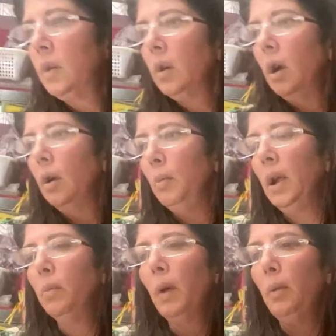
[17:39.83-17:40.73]
I mean,
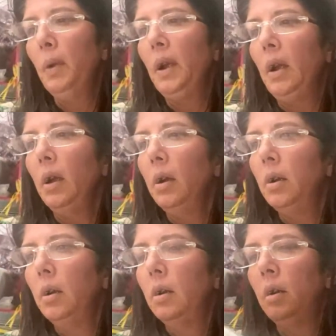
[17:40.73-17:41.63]
it might be.
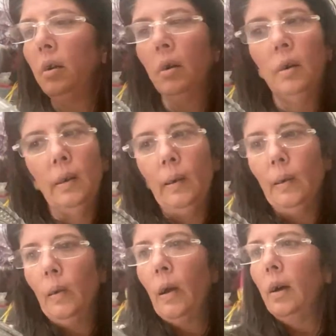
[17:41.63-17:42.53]

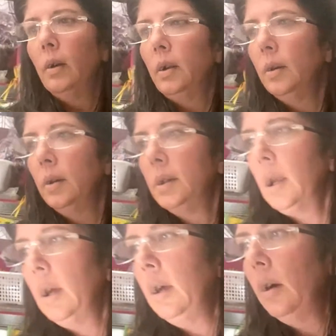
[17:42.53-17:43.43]
I don't know. It's
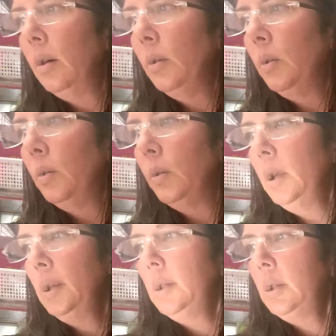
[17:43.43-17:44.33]
got. Oh,
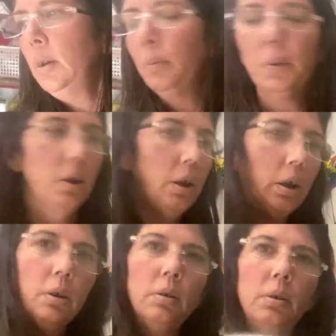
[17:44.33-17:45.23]
it's so pretty.
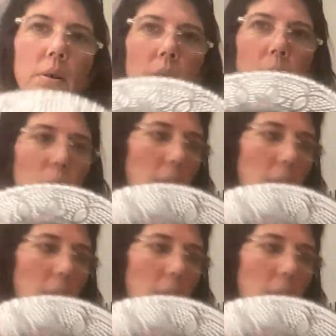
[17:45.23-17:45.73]
So got